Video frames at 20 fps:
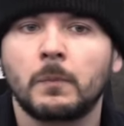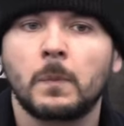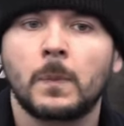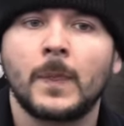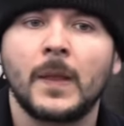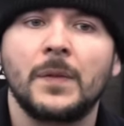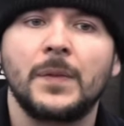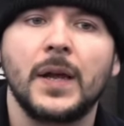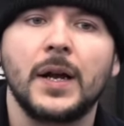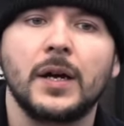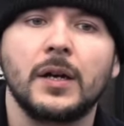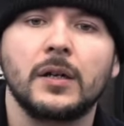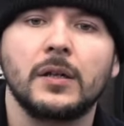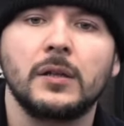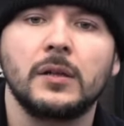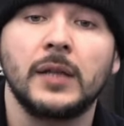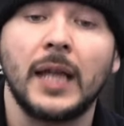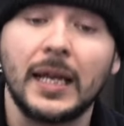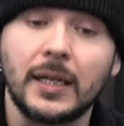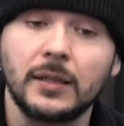They're
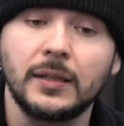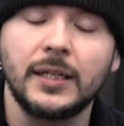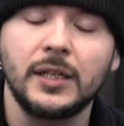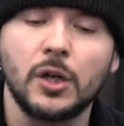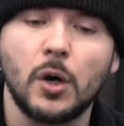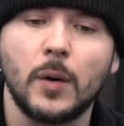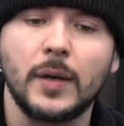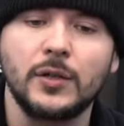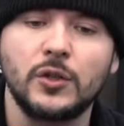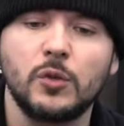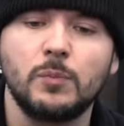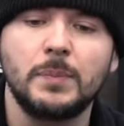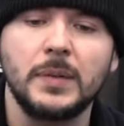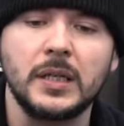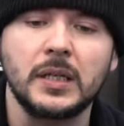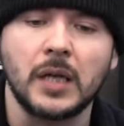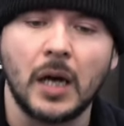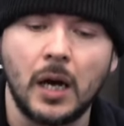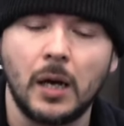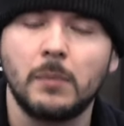likely going to
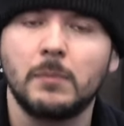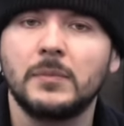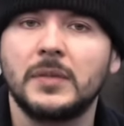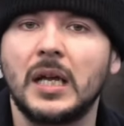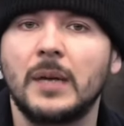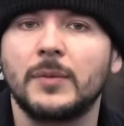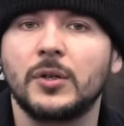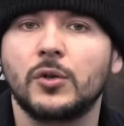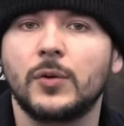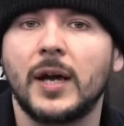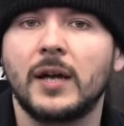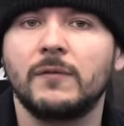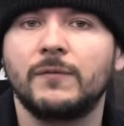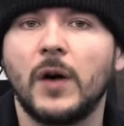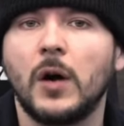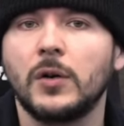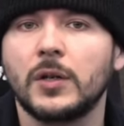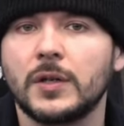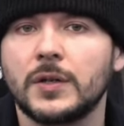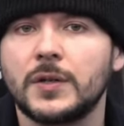become Democrat
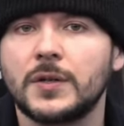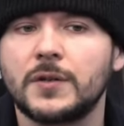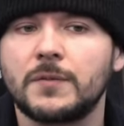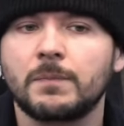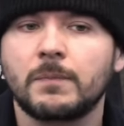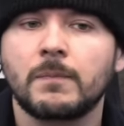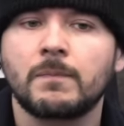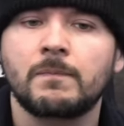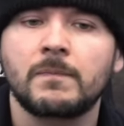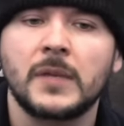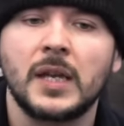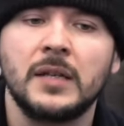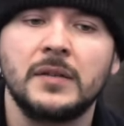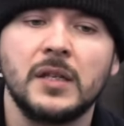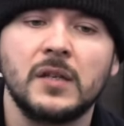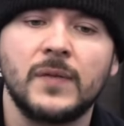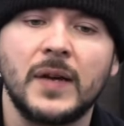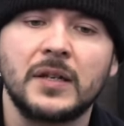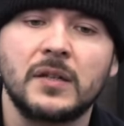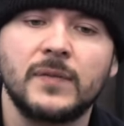voters in the
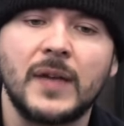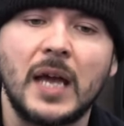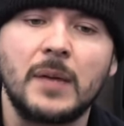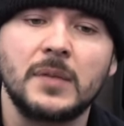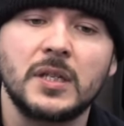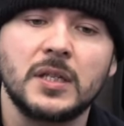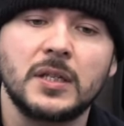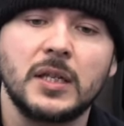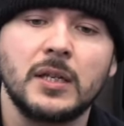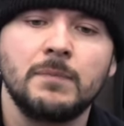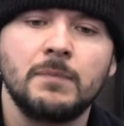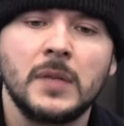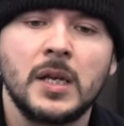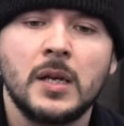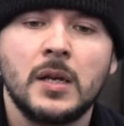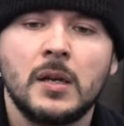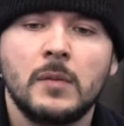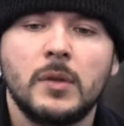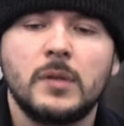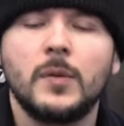event of amnesty.
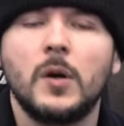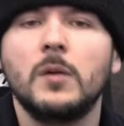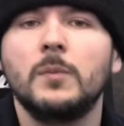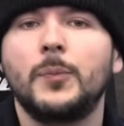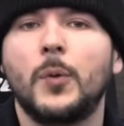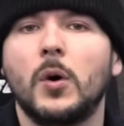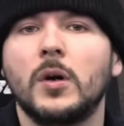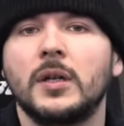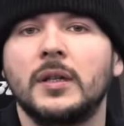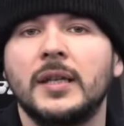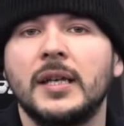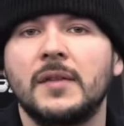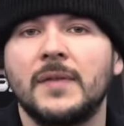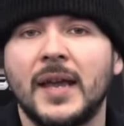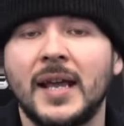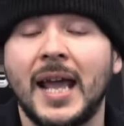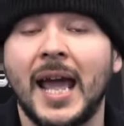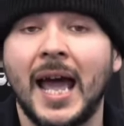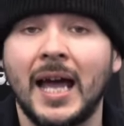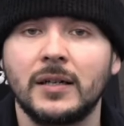But more importantly,
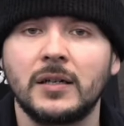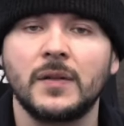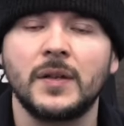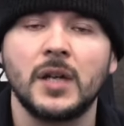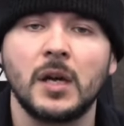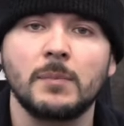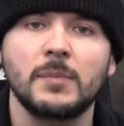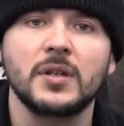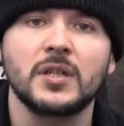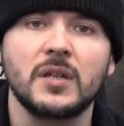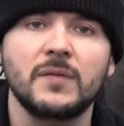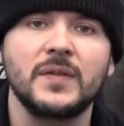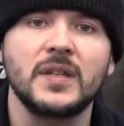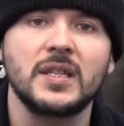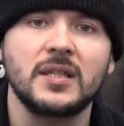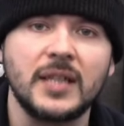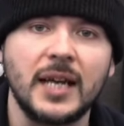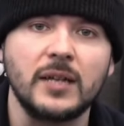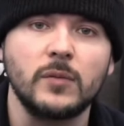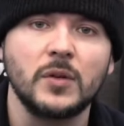they add to the numbers of the
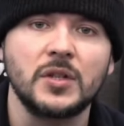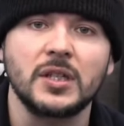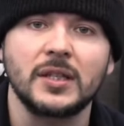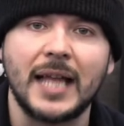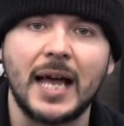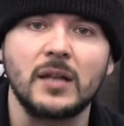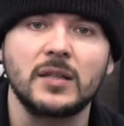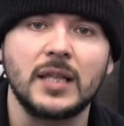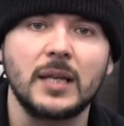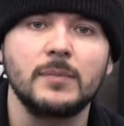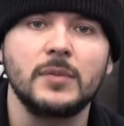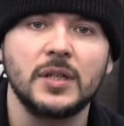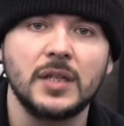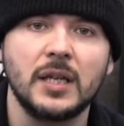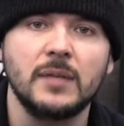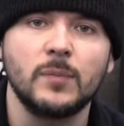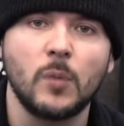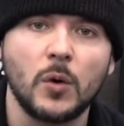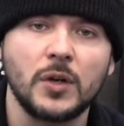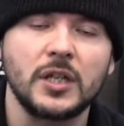state, which allows them to
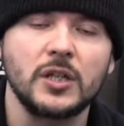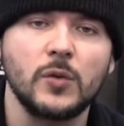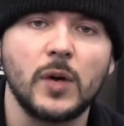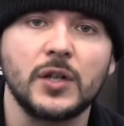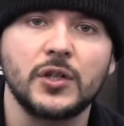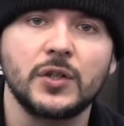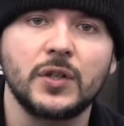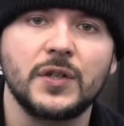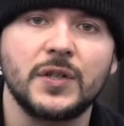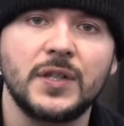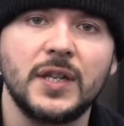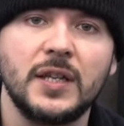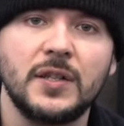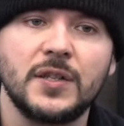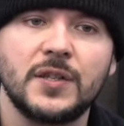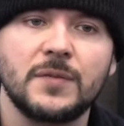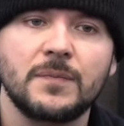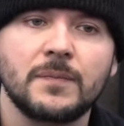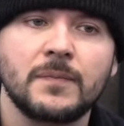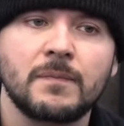get more congressional
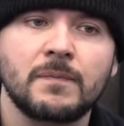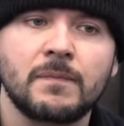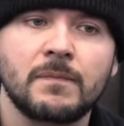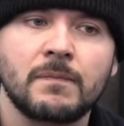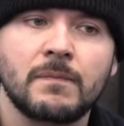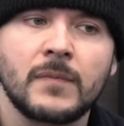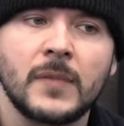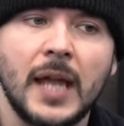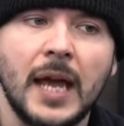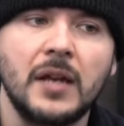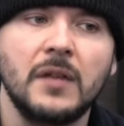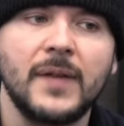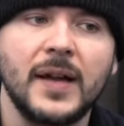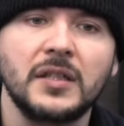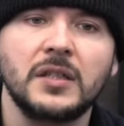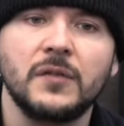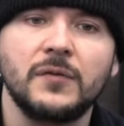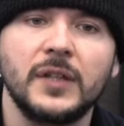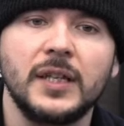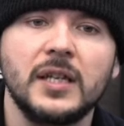seats and
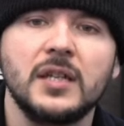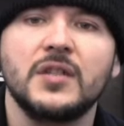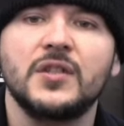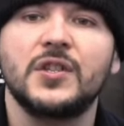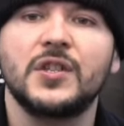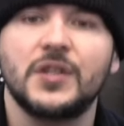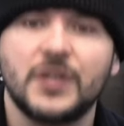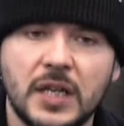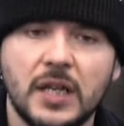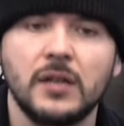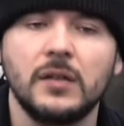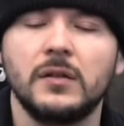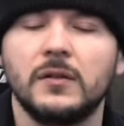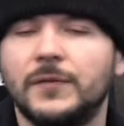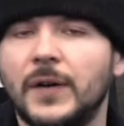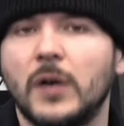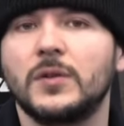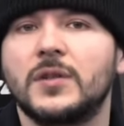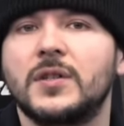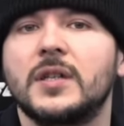effectively steal
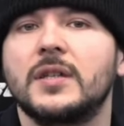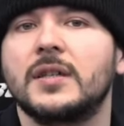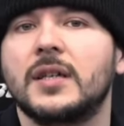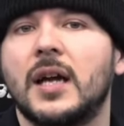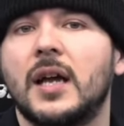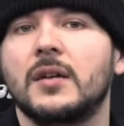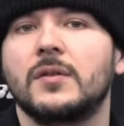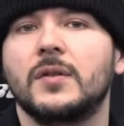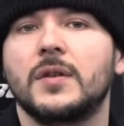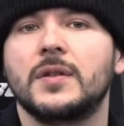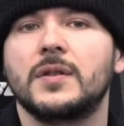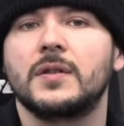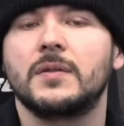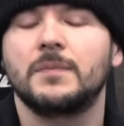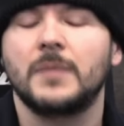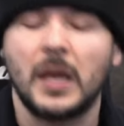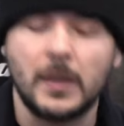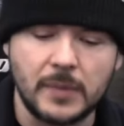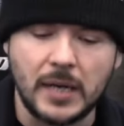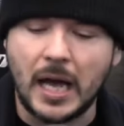votes in Congress.
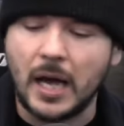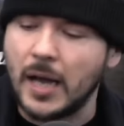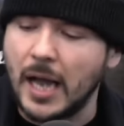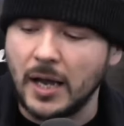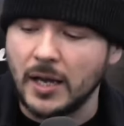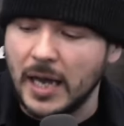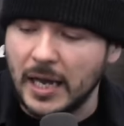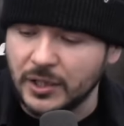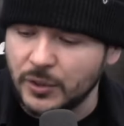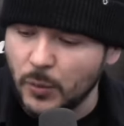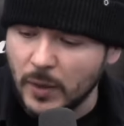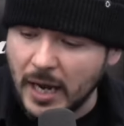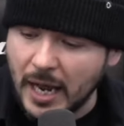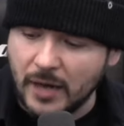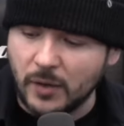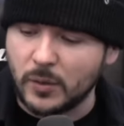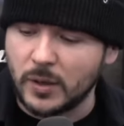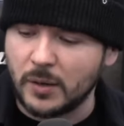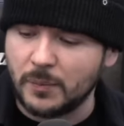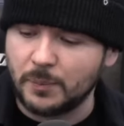I
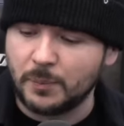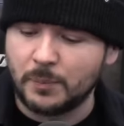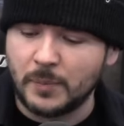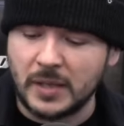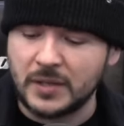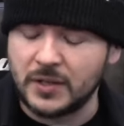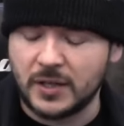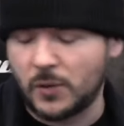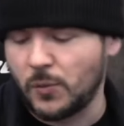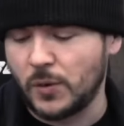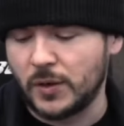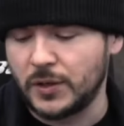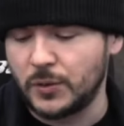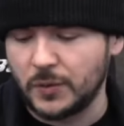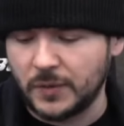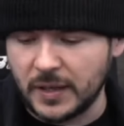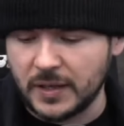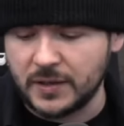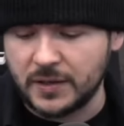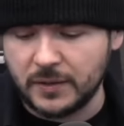don't want to mince any words with
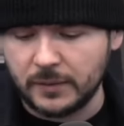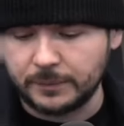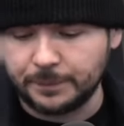this.